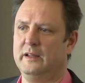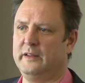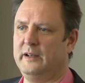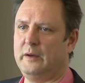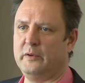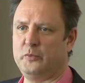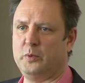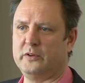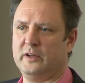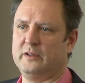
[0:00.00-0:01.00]
They're now
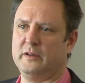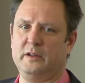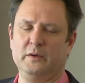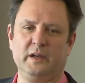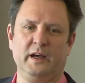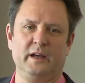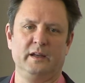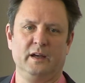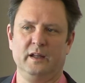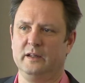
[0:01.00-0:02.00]
exporting to the
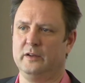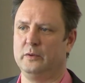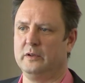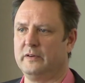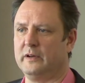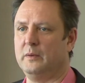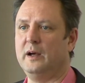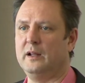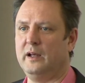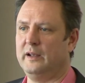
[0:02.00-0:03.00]
UK, and they're doing very well.